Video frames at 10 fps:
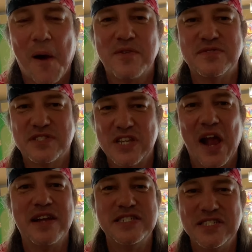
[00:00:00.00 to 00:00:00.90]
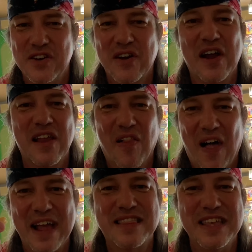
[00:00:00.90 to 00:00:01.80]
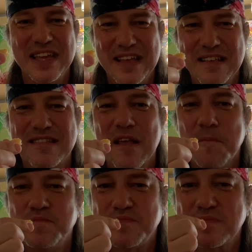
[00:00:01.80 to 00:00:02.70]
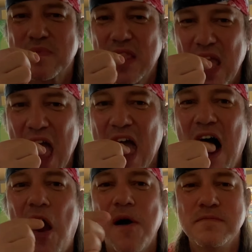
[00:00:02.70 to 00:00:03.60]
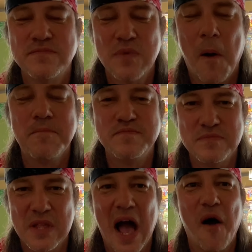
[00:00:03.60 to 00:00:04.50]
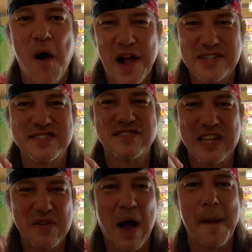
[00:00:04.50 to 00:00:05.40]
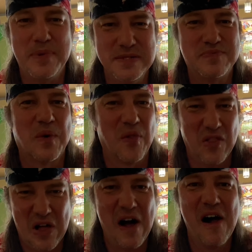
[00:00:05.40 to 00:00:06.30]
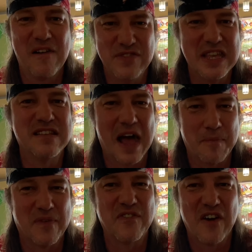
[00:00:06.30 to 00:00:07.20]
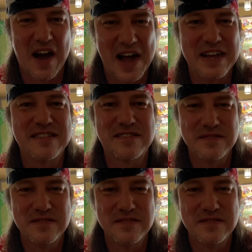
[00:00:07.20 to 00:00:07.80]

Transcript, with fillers: Oh, Sandy, you're gonna like these. Oh, yeah. Now I understand why people love these apple fries.